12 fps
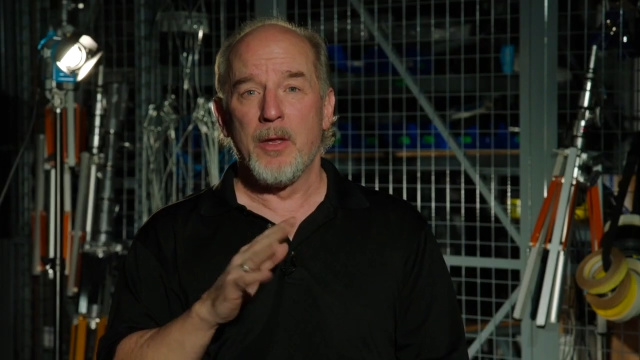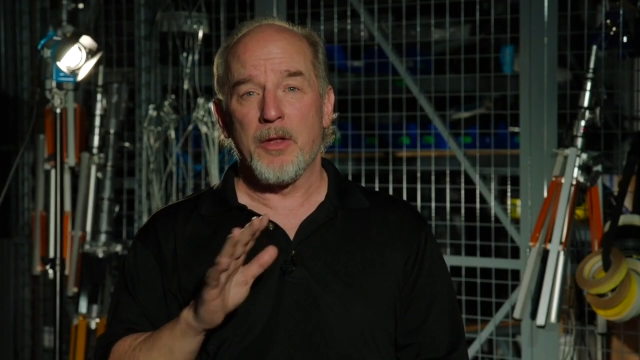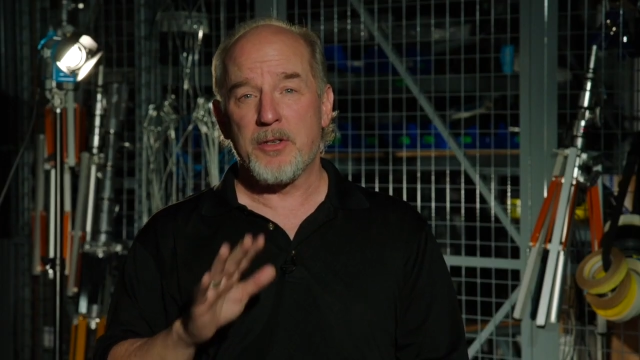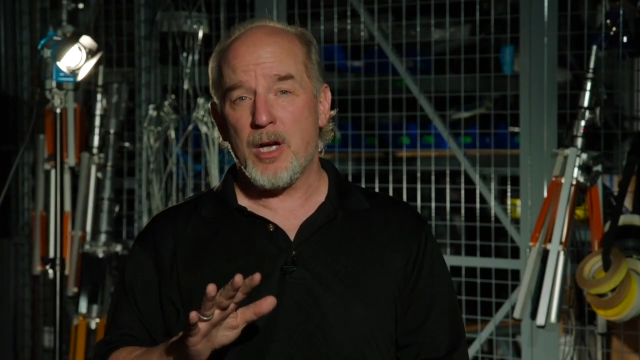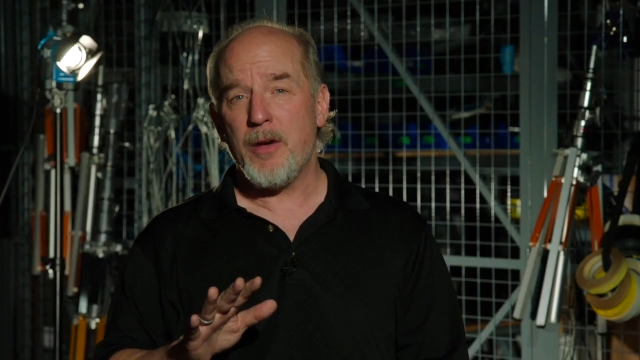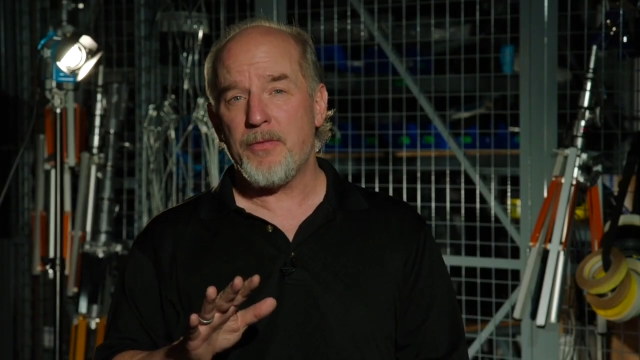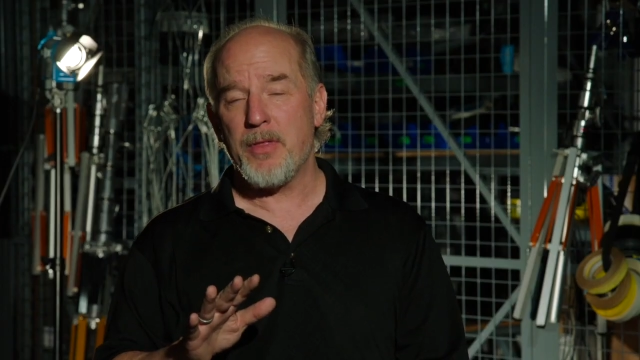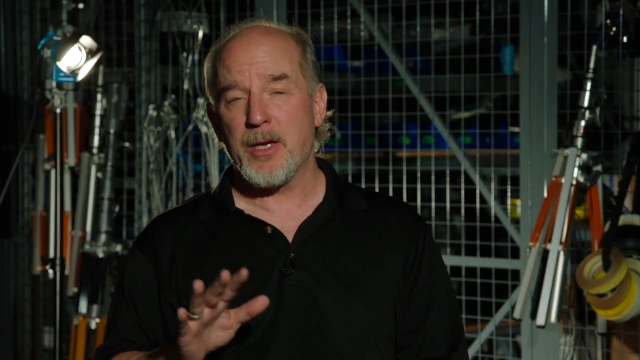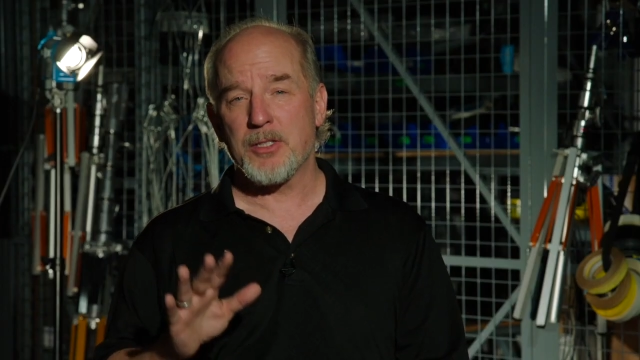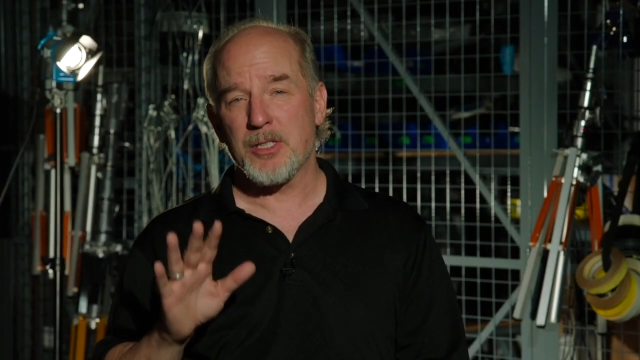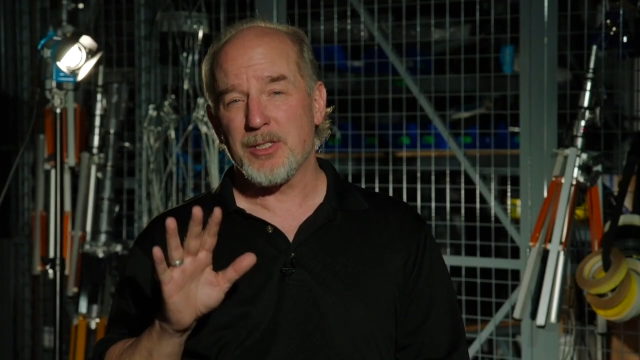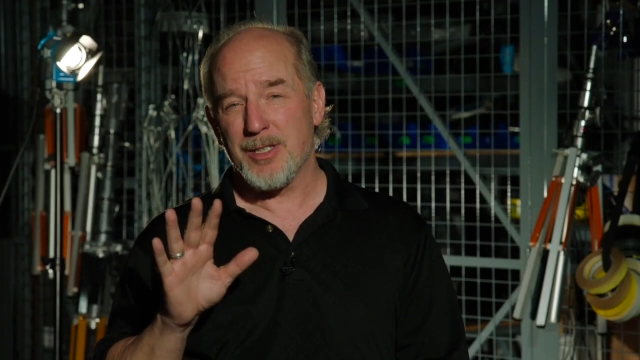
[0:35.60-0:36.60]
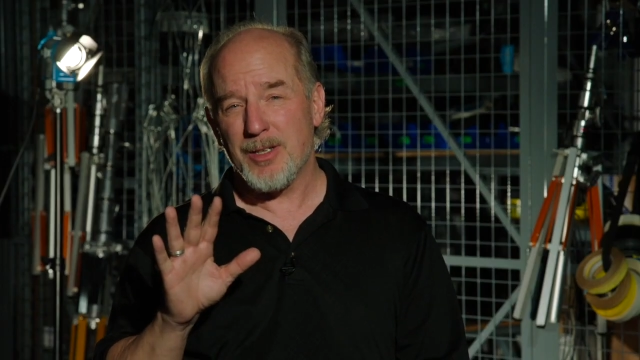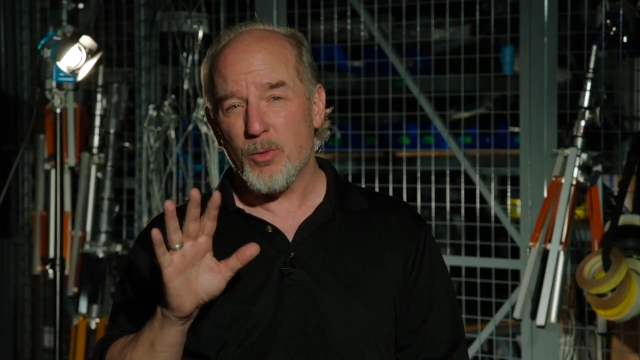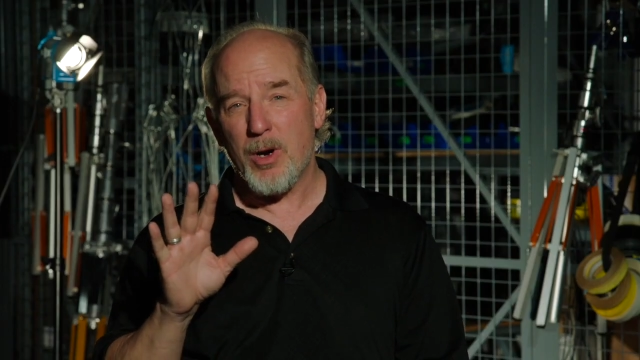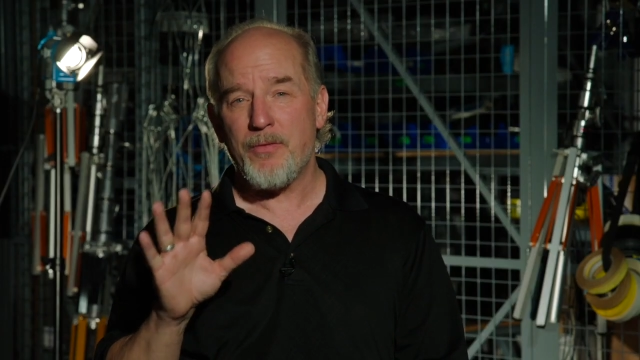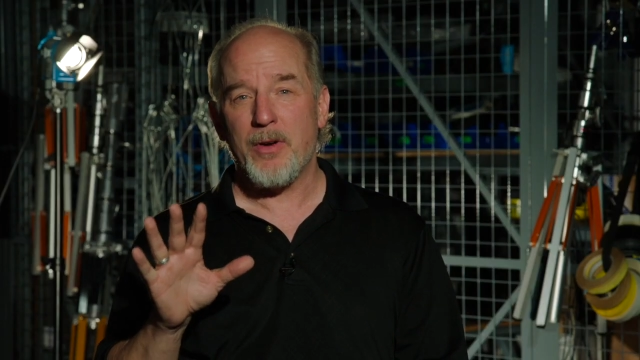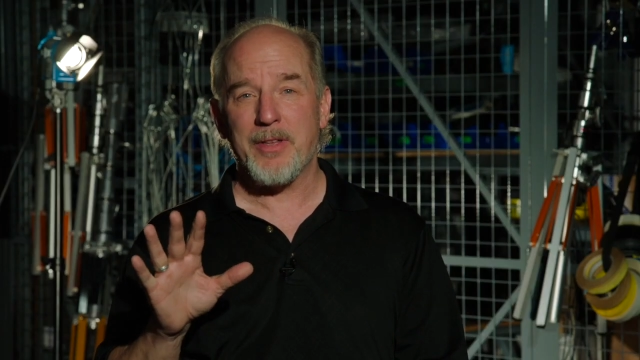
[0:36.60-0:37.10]
The tough thing is it's a little
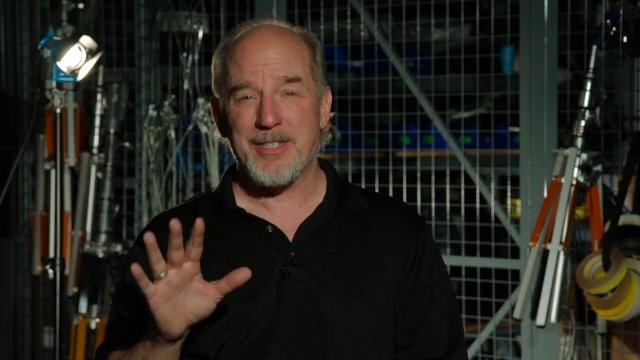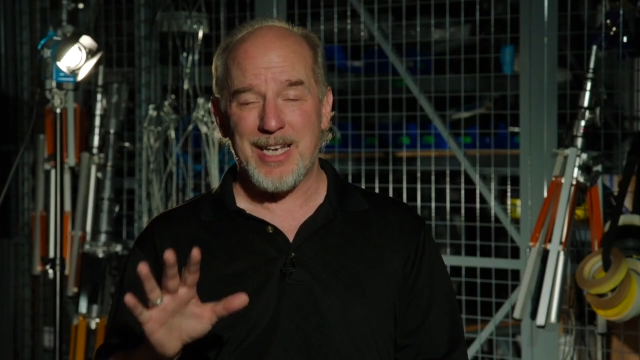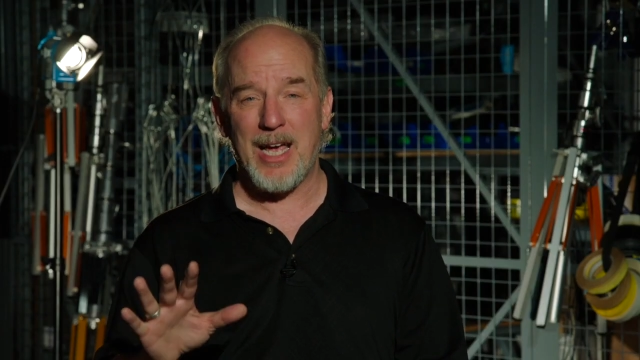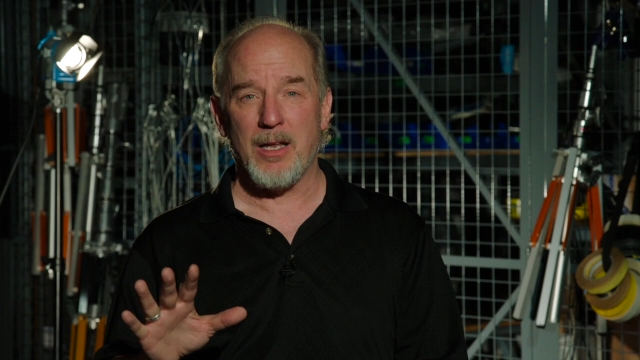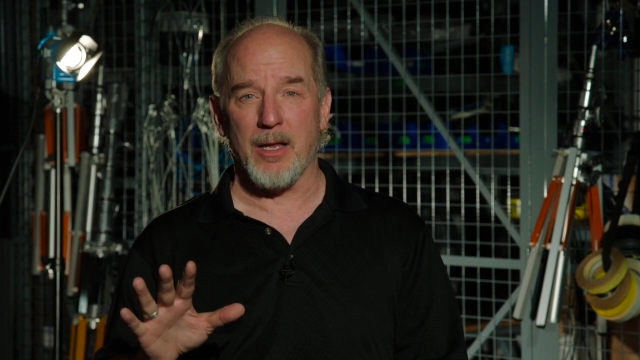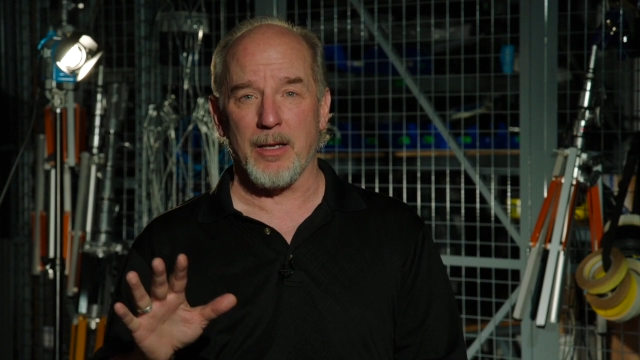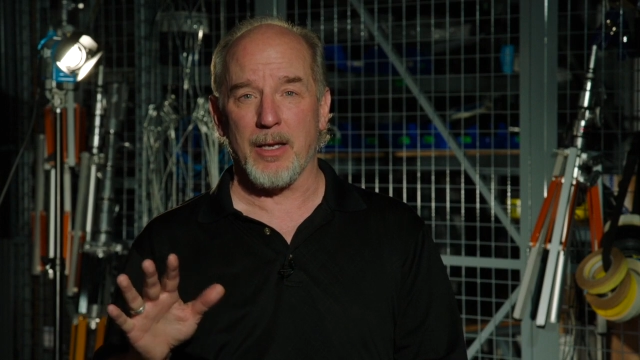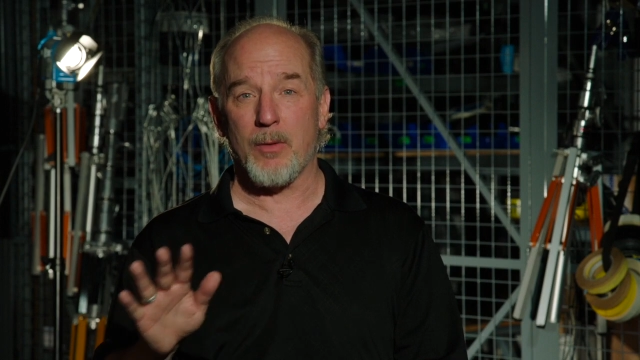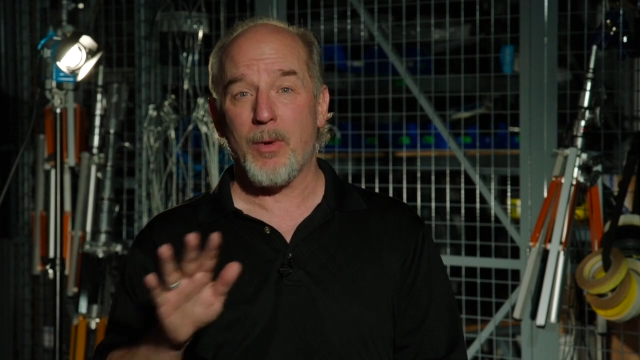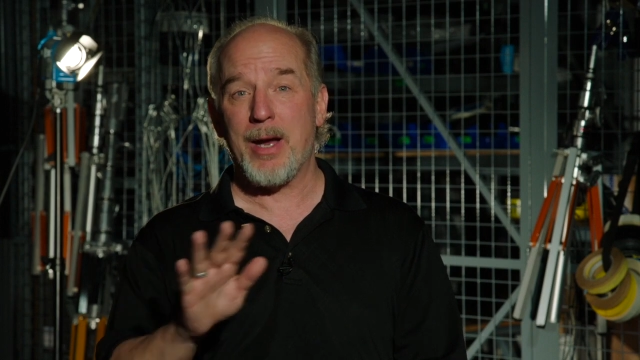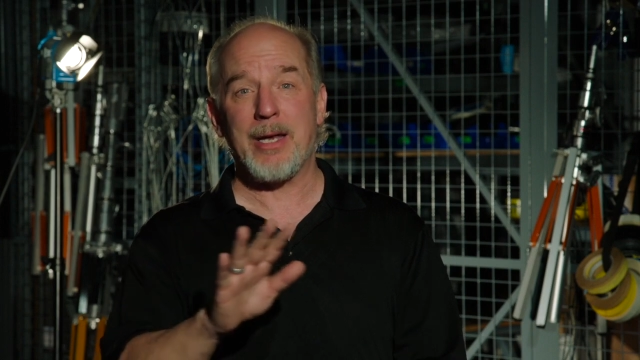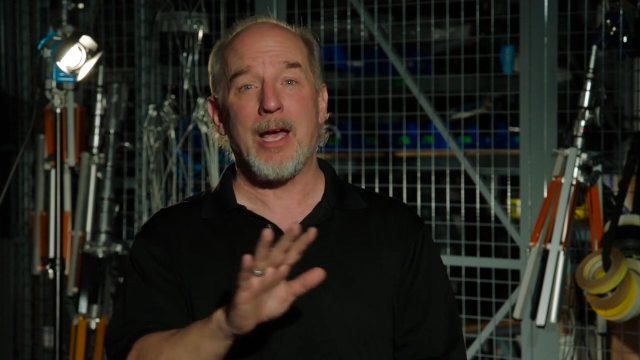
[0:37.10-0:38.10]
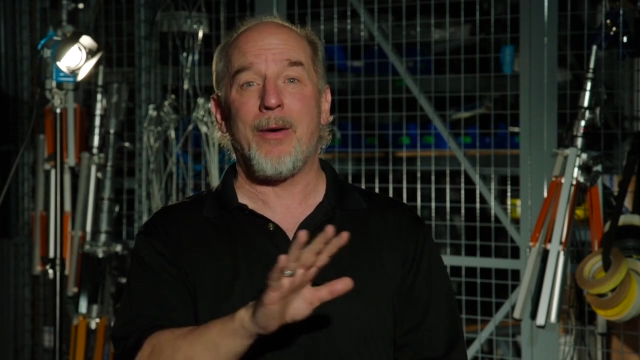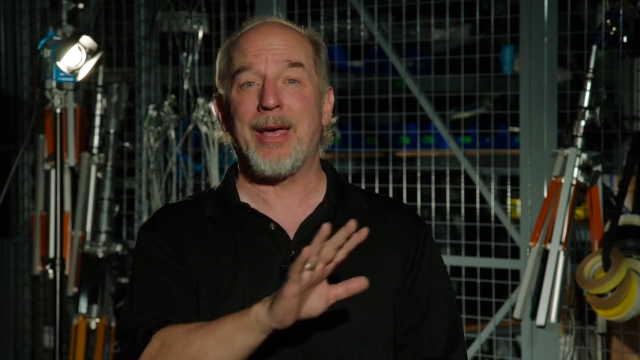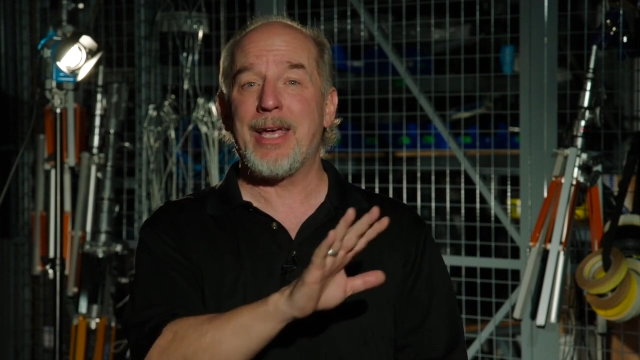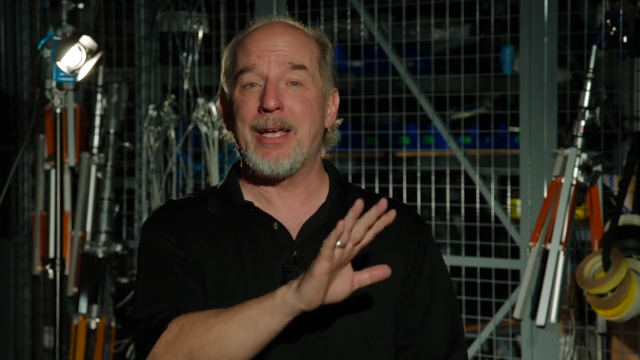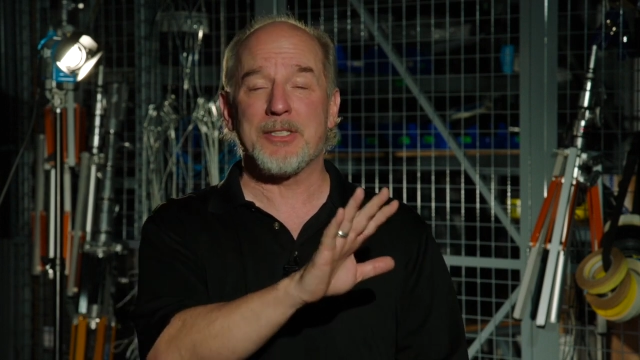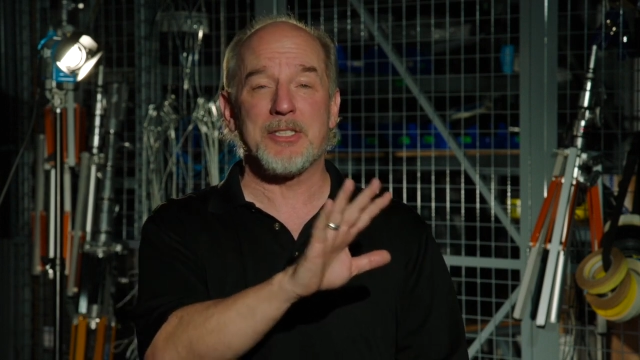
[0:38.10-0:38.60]
rough on the talent. Like right now, I
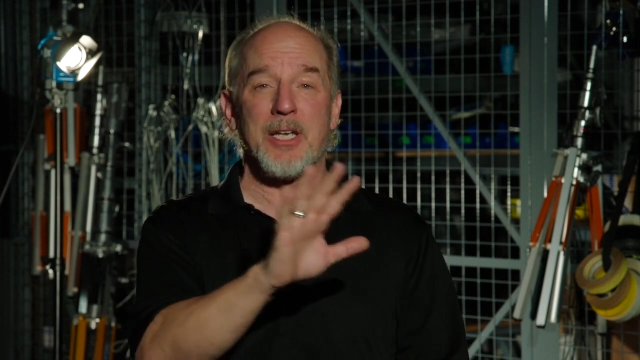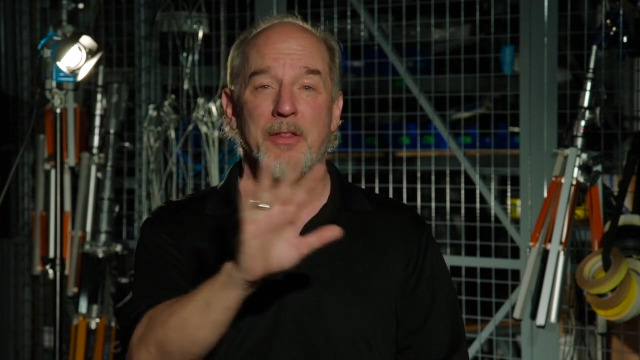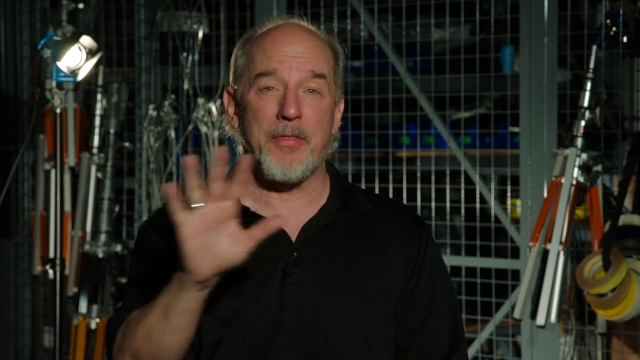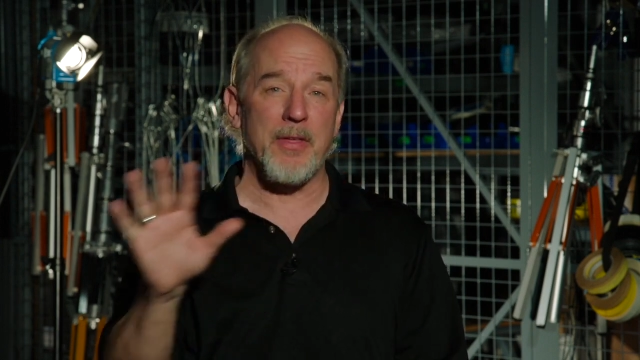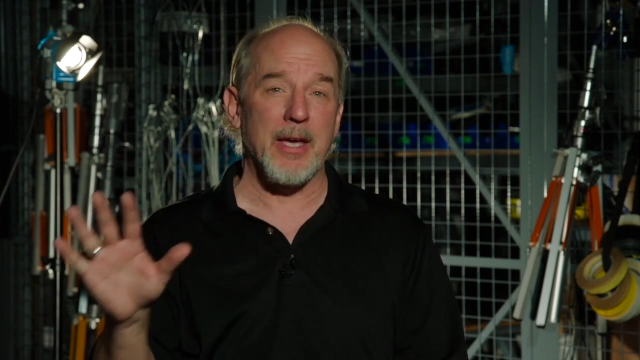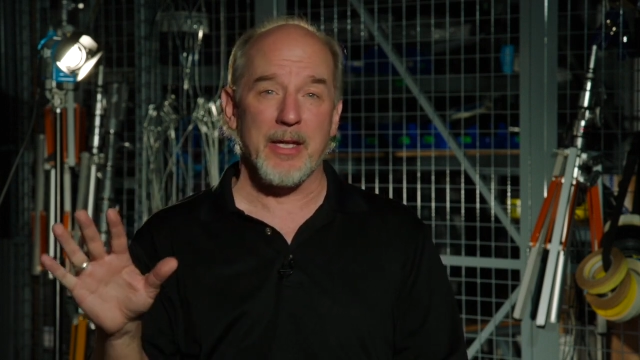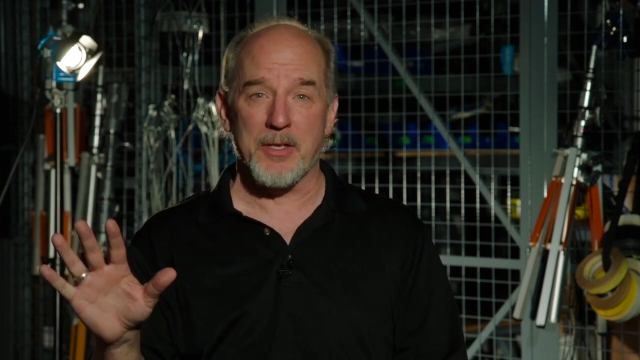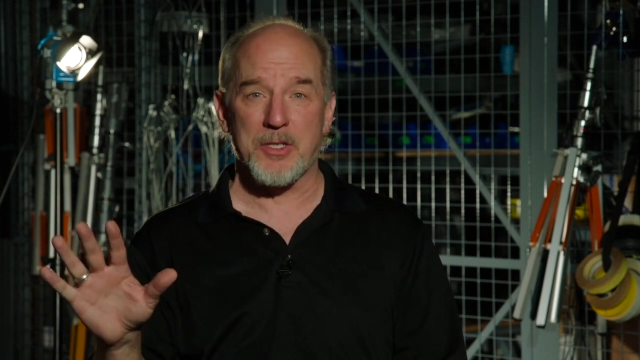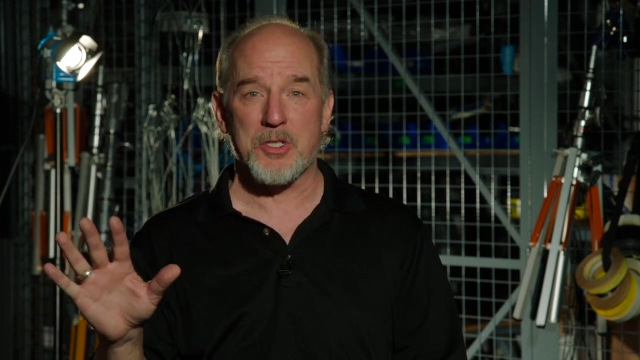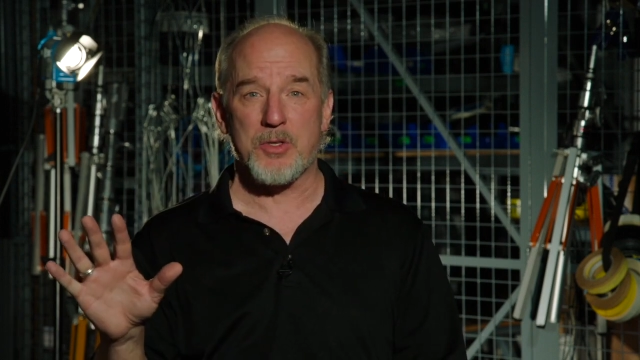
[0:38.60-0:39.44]
can't see a thing in this